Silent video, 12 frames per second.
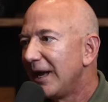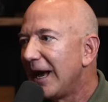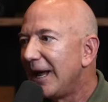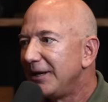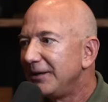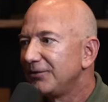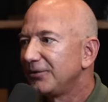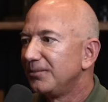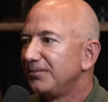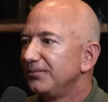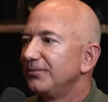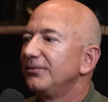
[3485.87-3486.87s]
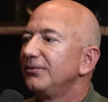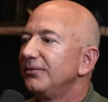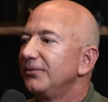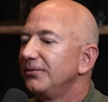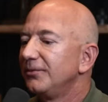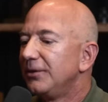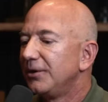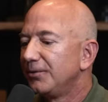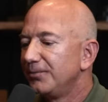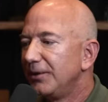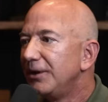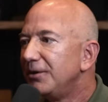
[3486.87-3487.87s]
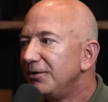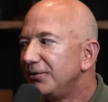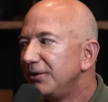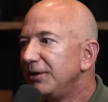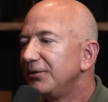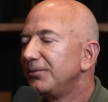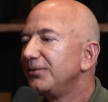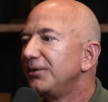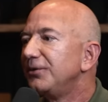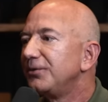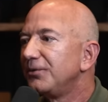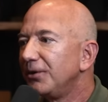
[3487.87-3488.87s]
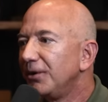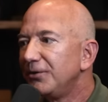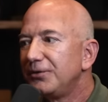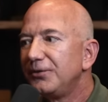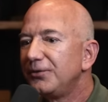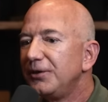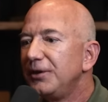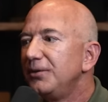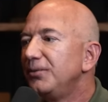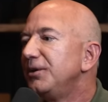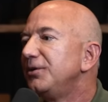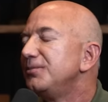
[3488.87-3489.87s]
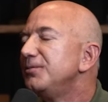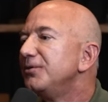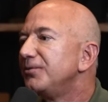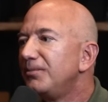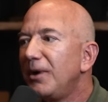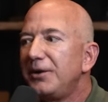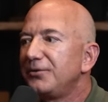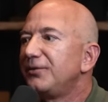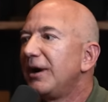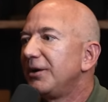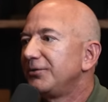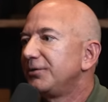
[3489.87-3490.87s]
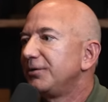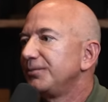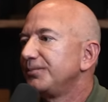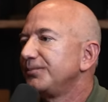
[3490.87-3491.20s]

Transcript: adding some, energy, some sense of urgency. We need to move much faster,